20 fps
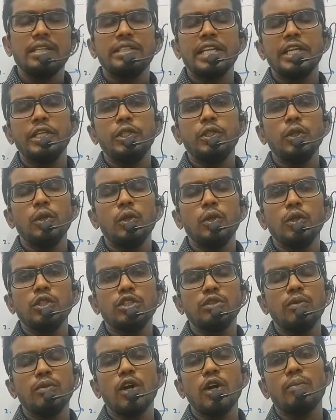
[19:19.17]
tend to
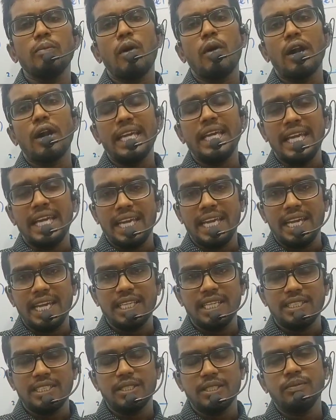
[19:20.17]
lose more body
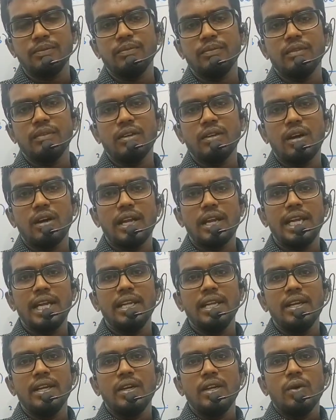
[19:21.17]
heat,
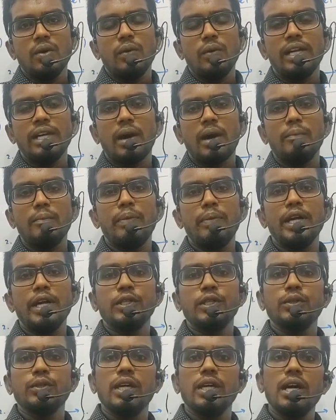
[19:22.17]
alright, when
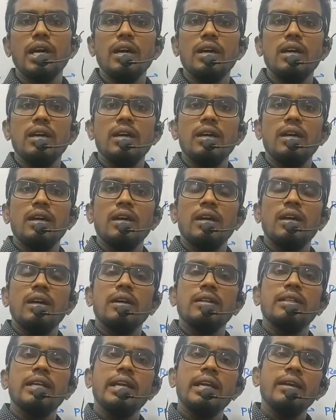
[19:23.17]
compared to
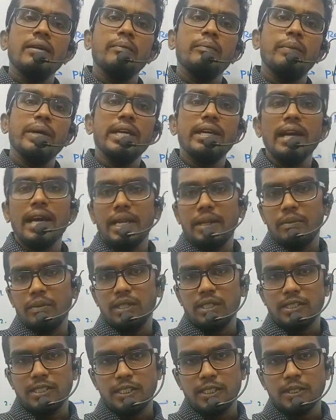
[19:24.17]
the big
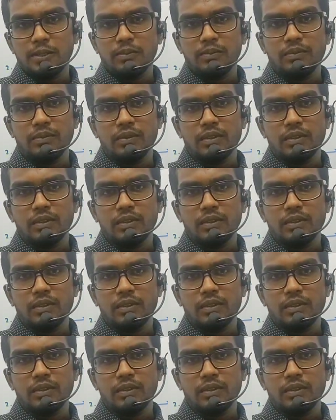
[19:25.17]
animals.